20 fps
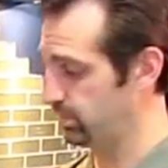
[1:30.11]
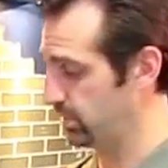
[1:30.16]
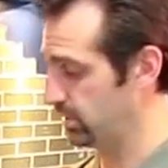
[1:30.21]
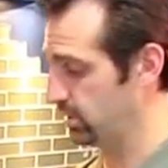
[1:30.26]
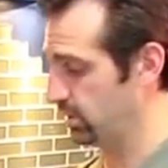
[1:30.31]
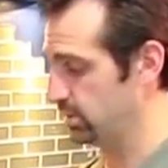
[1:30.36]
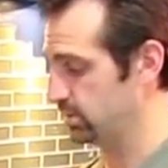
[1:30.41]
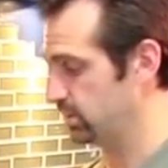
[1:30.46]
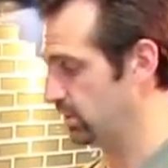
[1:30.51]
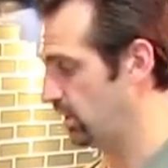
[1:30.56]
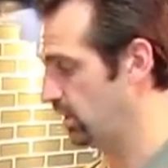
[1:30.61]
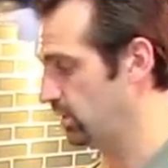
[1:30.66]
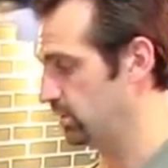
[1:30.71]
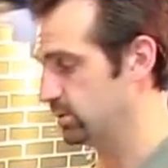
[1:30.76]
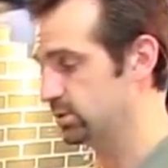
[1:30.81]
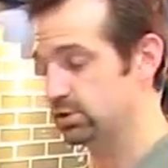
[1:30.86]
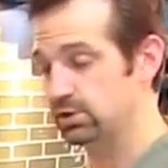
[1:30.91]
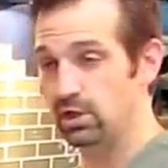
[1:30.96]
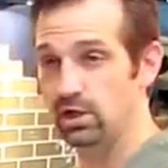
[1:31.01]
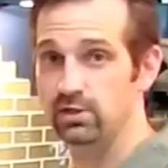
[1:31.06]
because our
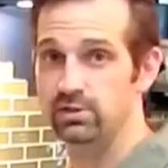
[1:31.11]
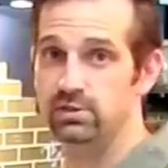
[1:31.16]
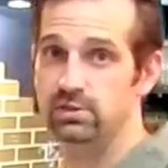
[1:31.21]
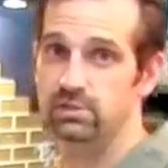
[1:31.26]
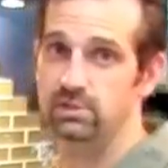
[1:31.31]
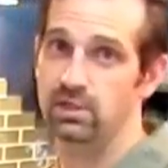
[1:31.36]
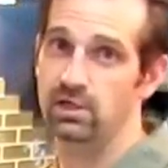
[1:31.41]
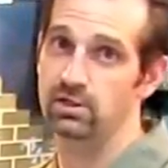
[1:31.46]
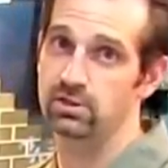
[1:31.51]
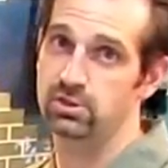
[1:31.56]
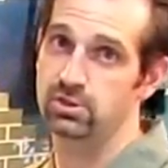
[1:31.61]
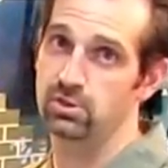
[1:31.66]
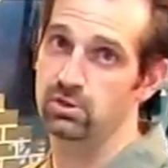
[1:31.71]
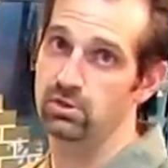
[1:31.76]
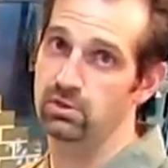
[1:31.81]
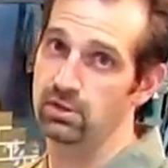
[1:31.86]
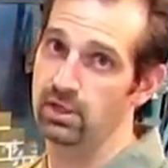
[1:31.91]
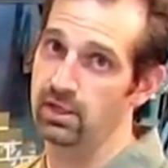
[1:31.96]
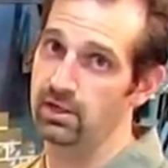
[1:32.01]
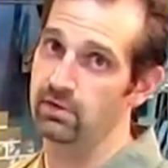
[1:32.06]
salsas that I'll show
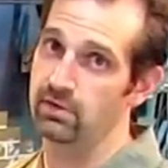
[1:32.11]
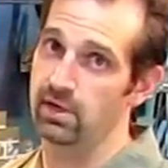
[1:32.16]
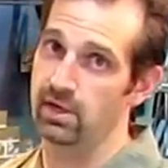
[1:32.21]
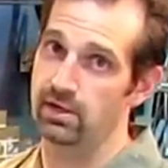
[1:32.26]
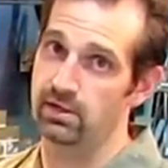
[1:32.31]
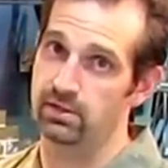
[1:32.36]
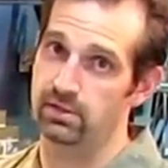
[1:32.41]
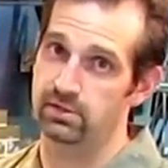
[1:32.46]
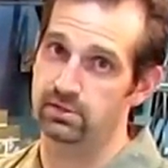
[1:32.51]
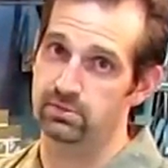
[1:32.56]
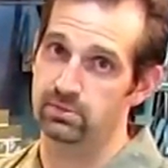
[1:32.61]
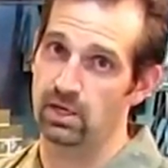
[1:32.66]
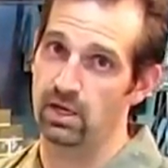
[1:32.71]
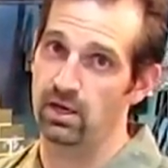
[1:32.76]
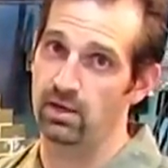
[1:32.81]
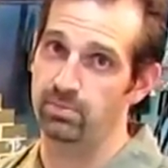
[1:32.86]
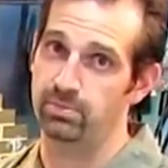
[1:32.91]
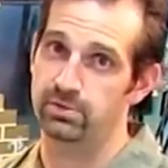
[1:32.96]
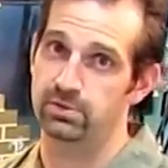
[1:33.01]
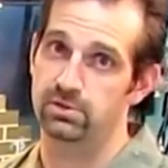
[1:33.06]
you later on in this
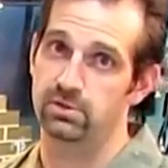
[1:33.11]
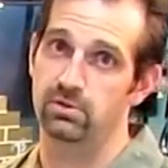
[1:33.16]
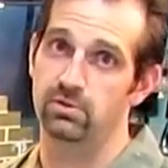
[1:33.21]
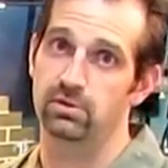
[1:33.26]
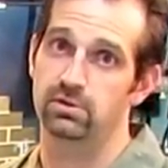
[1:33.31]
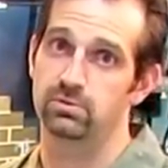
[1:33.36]
episode,